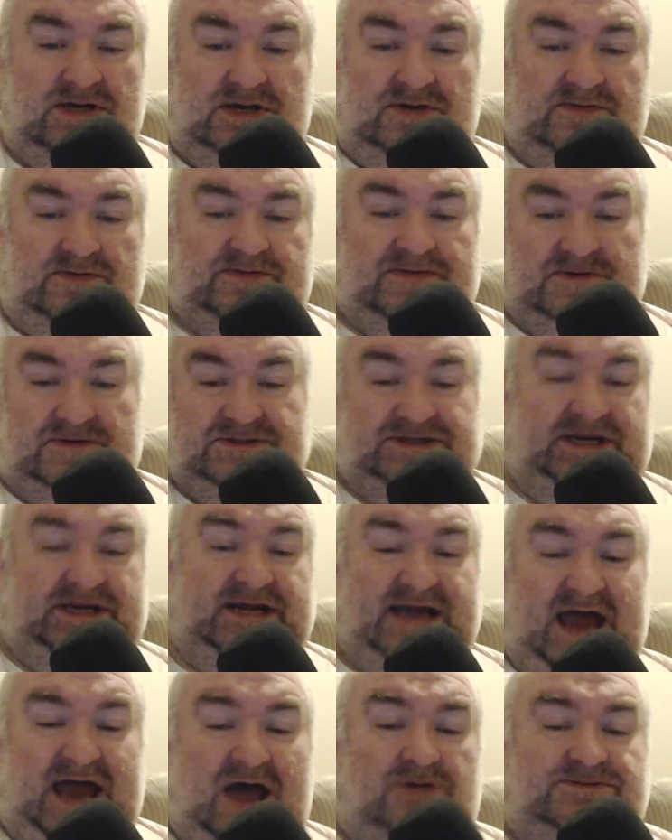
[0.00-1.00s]
first
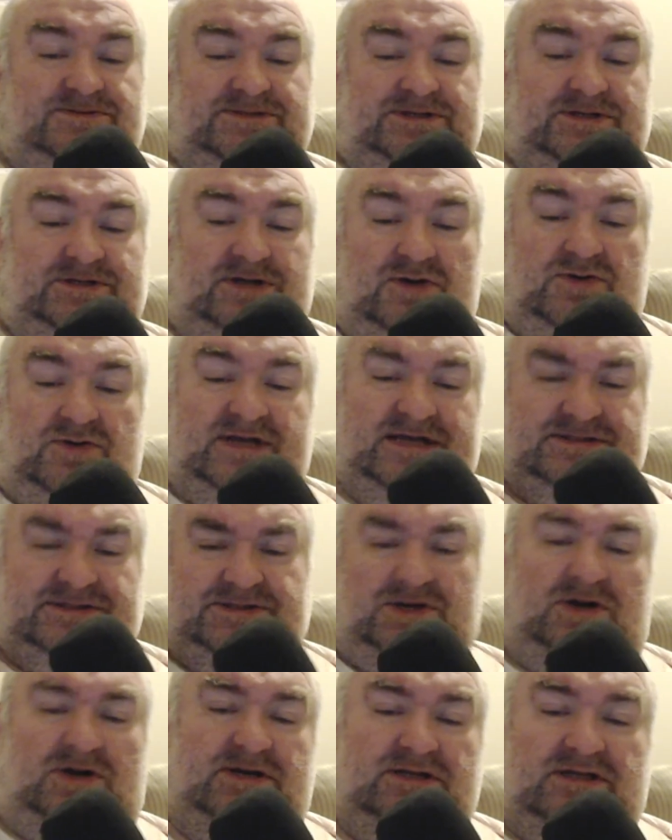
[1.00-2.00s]
announced, when they
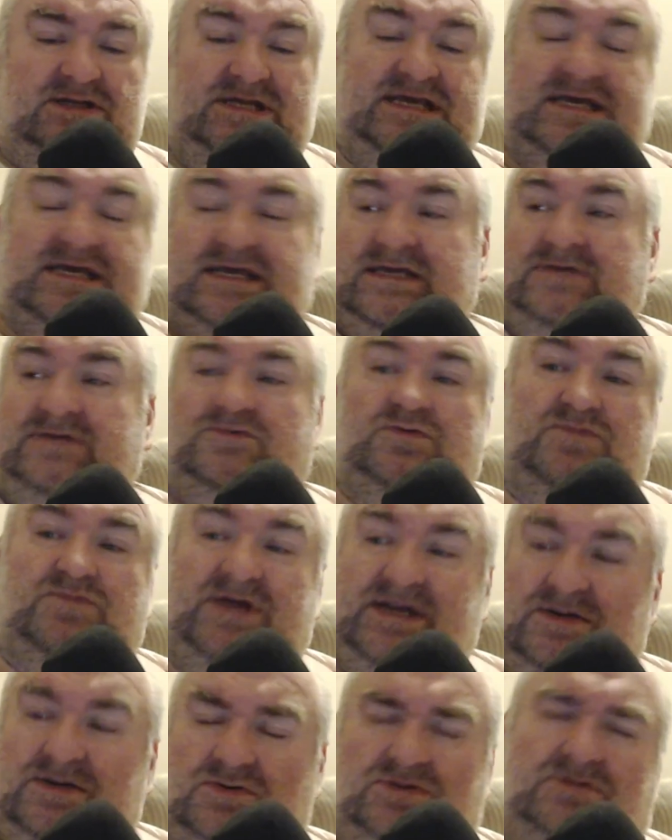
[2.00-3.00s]
started leaking
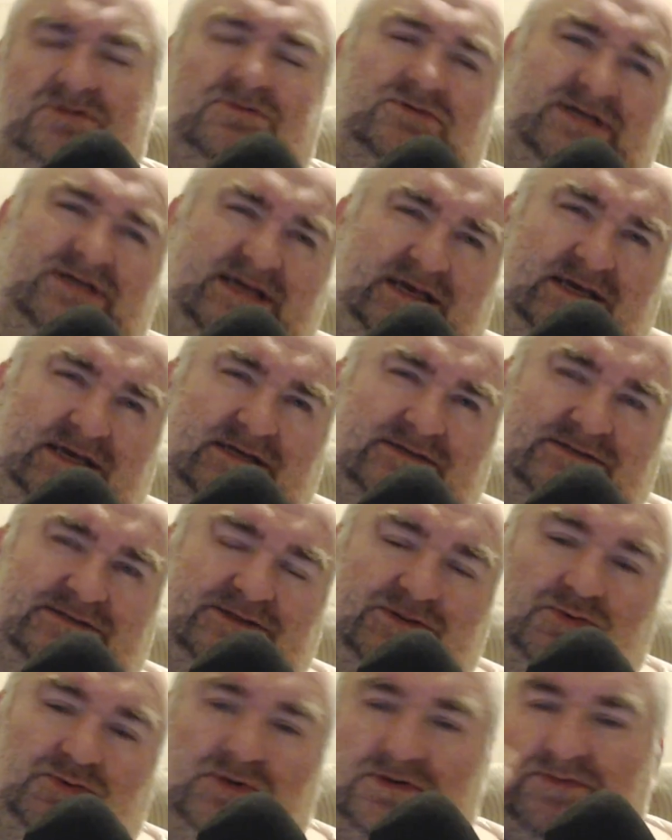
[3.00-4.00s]
information. Oh, leaking isn't the
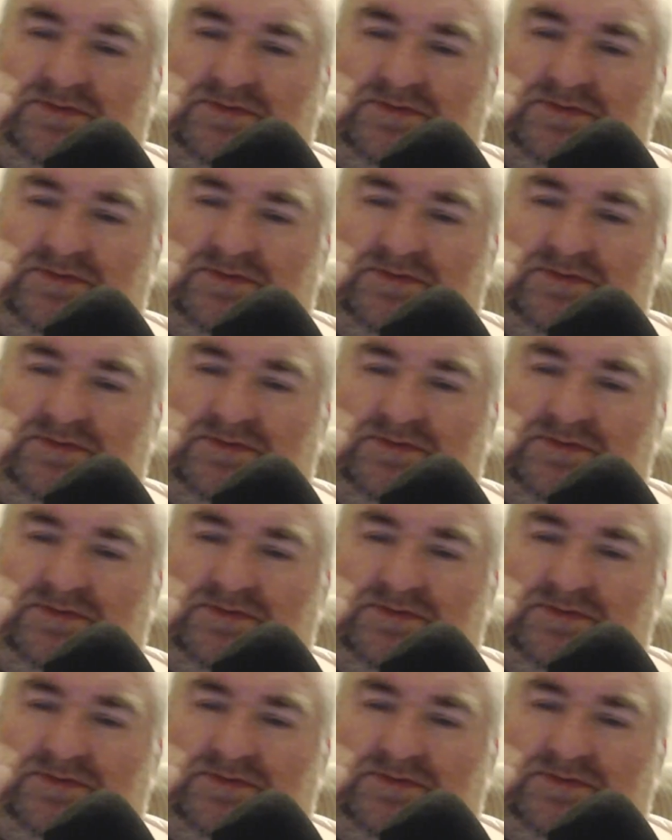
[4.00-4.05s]
word.